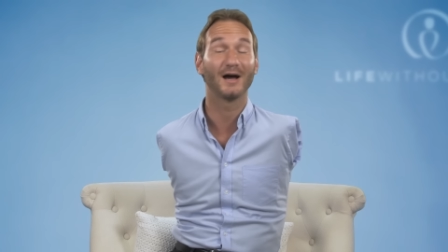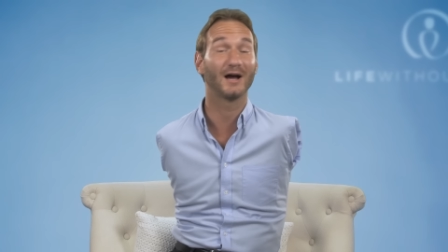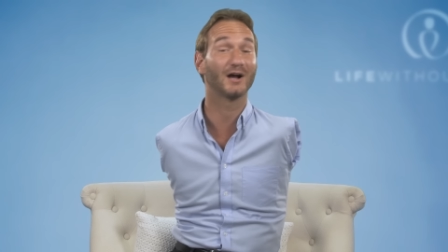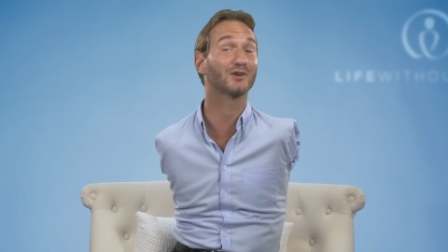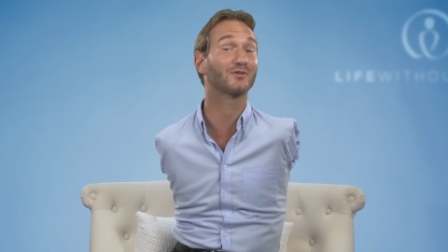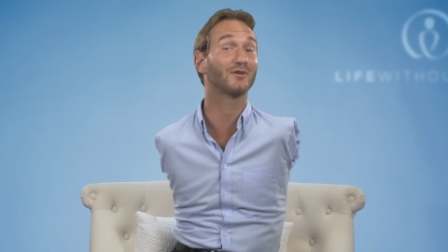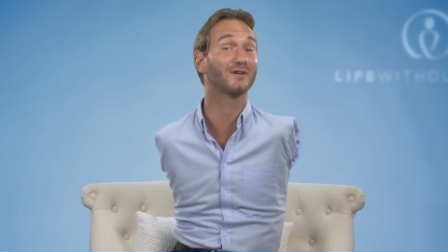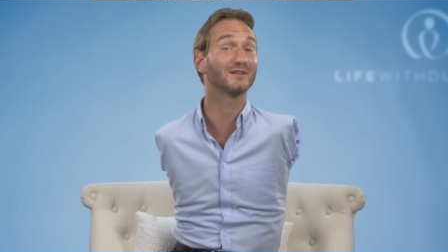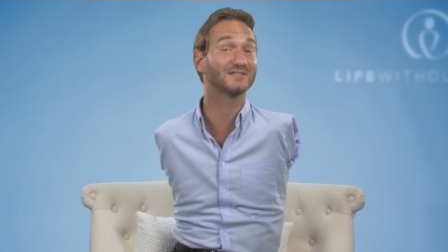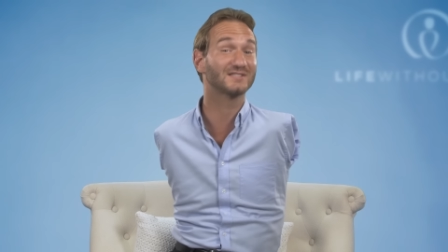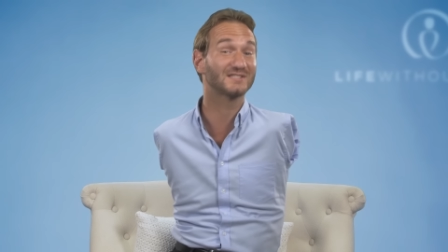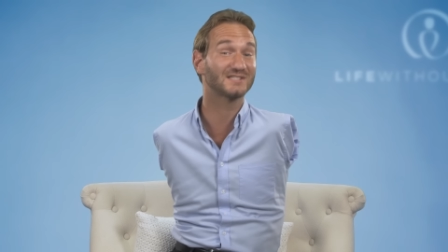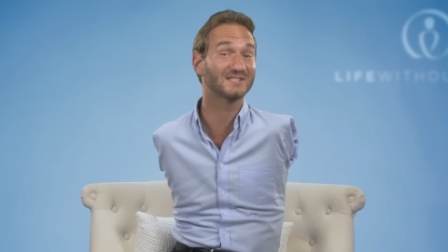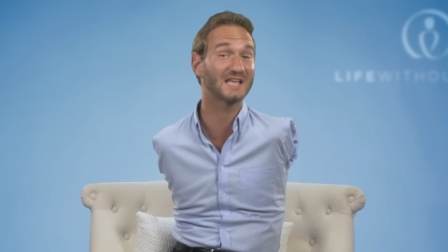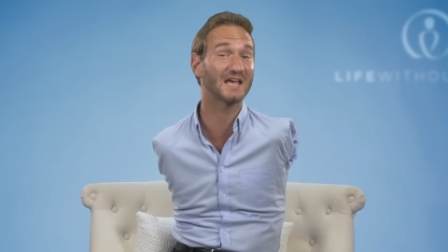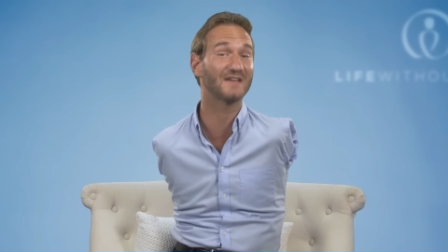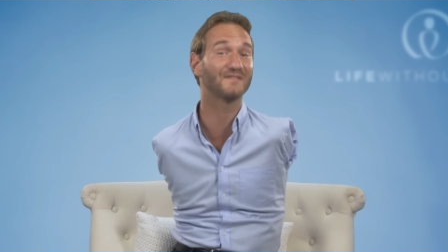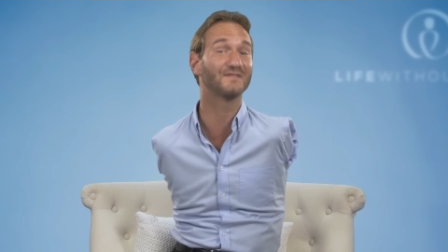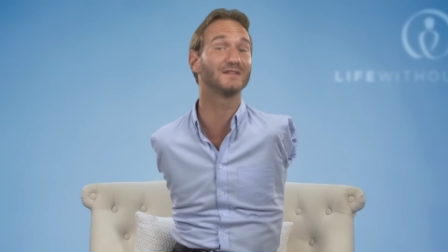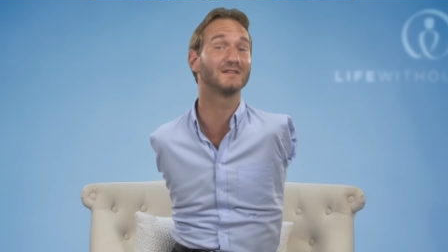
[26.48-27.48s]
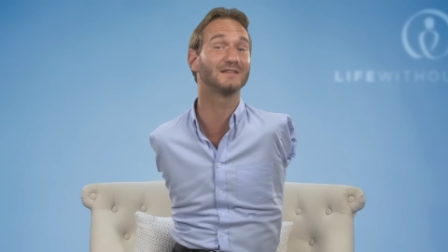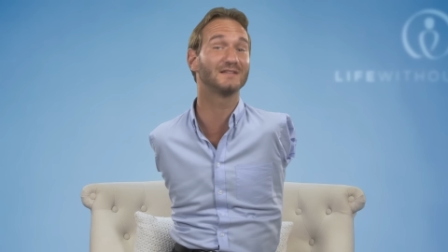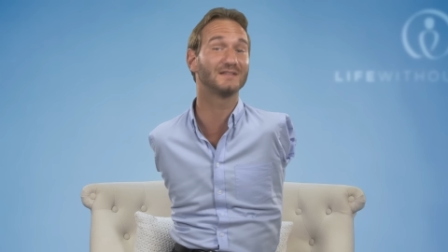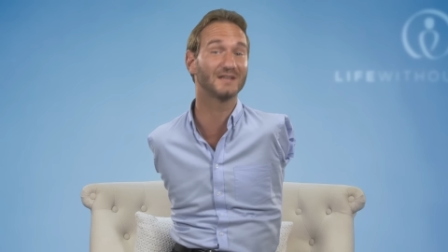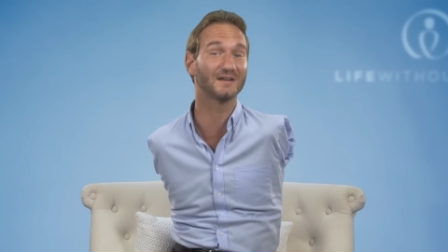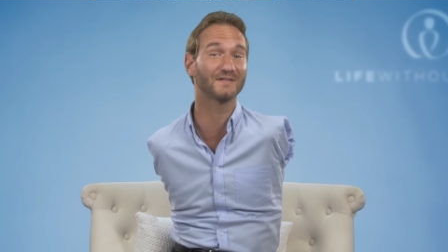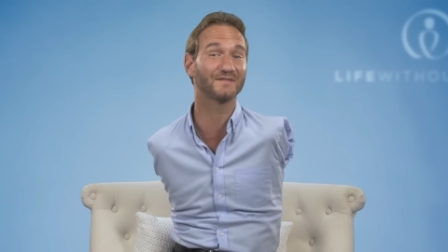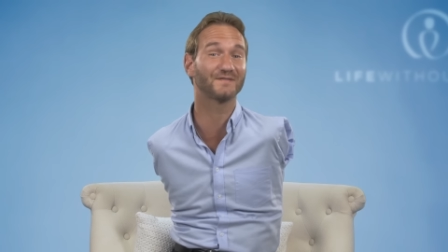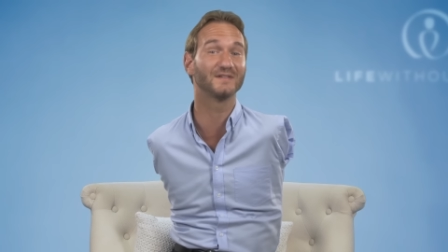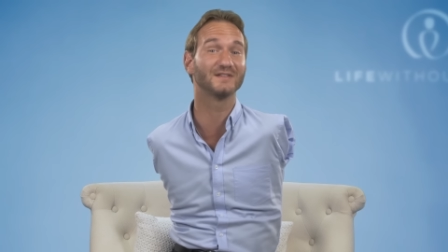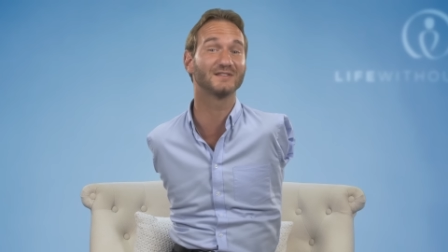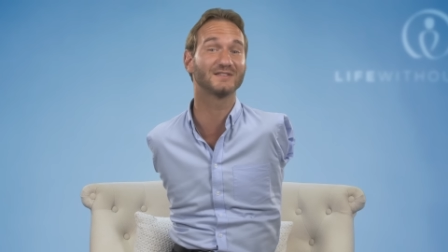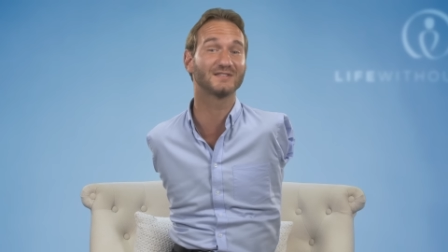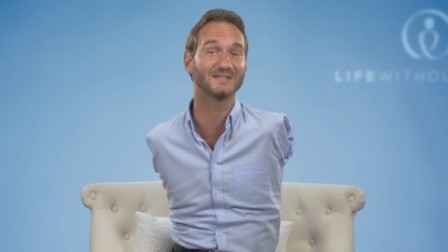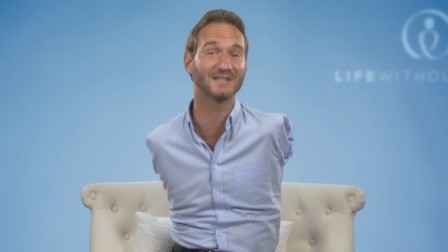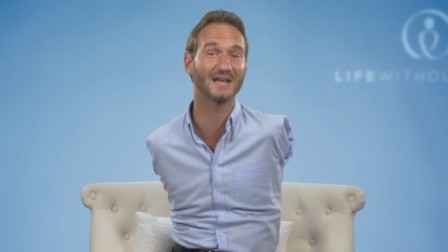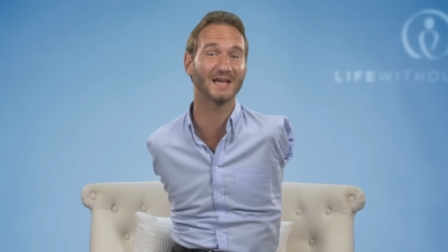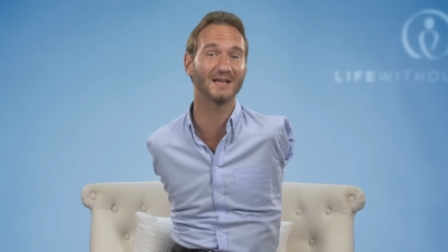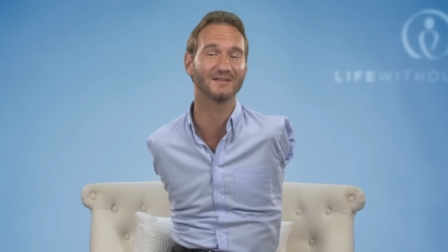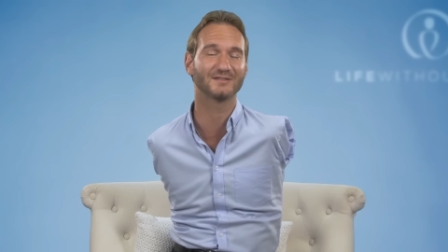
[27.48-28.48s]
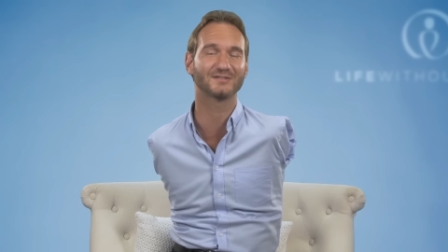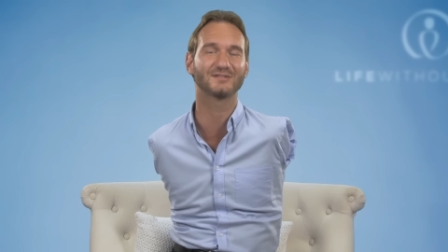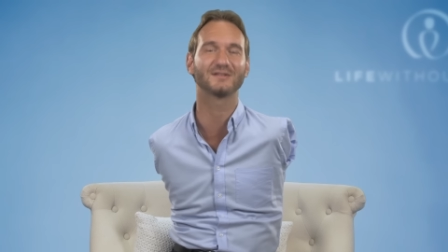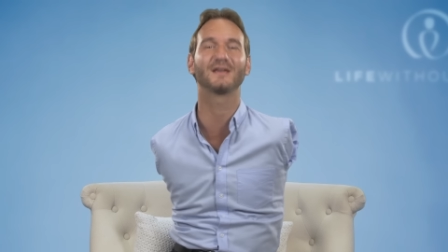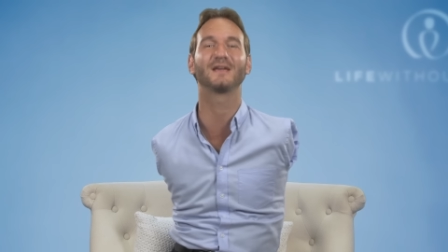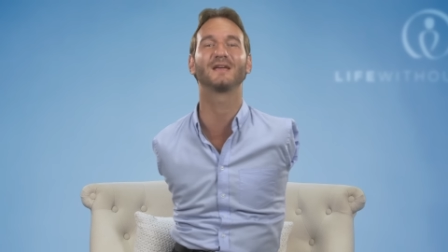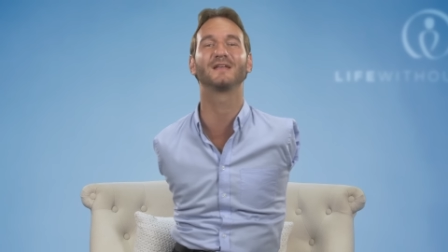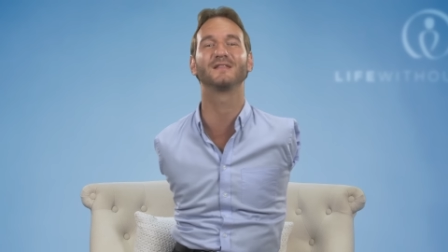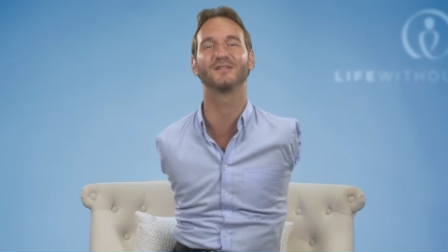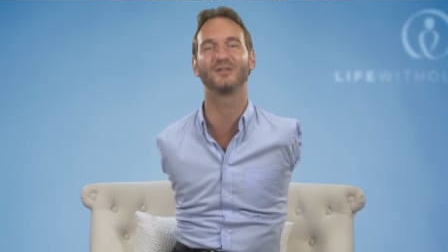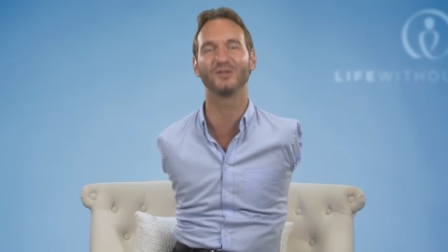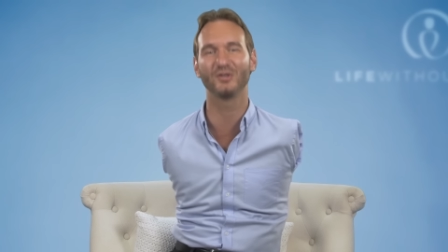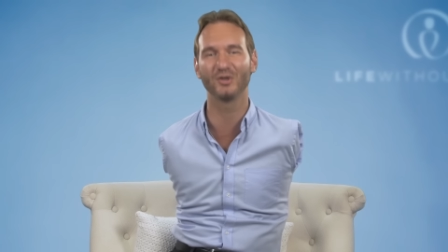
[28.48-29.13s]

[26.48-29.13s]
across seven different states in the